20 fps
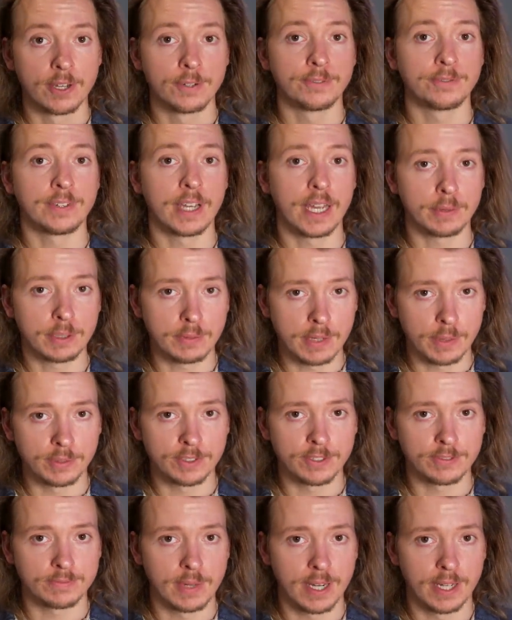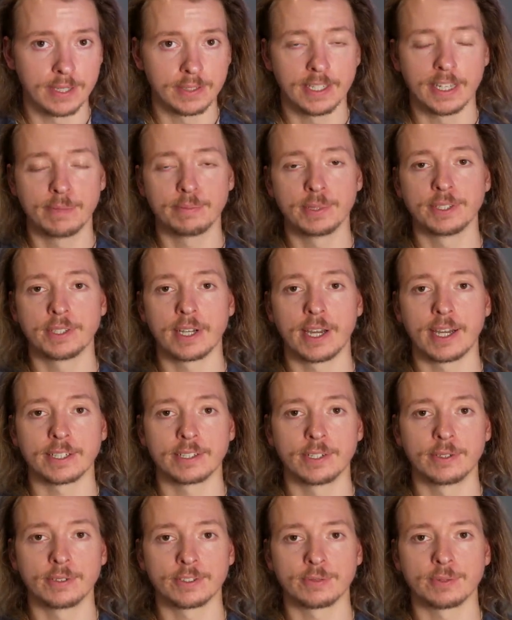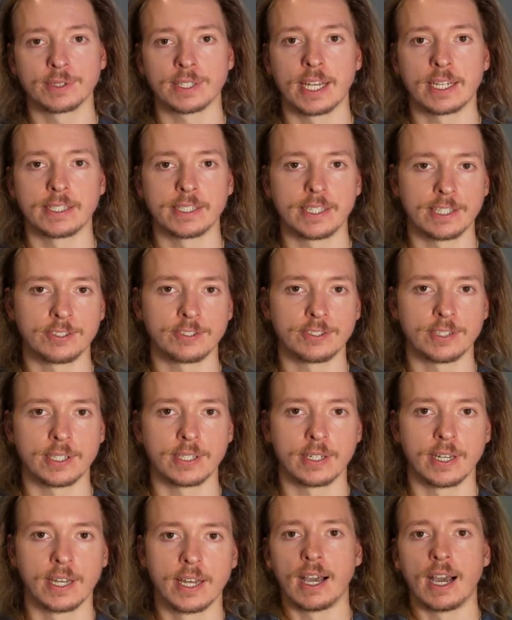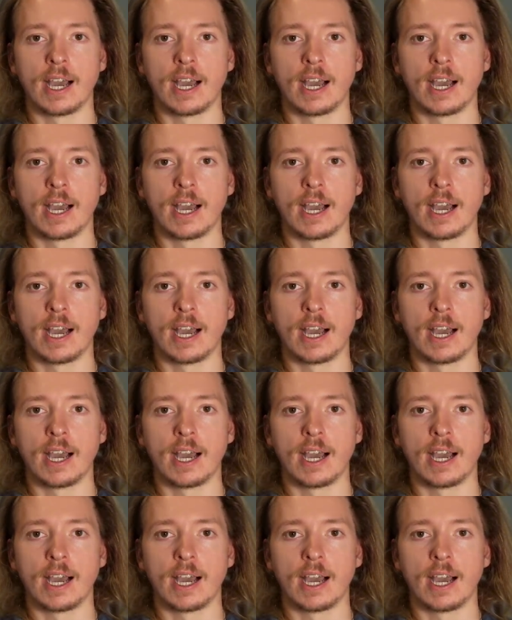Family members of mine have been diagnosed with ADHD.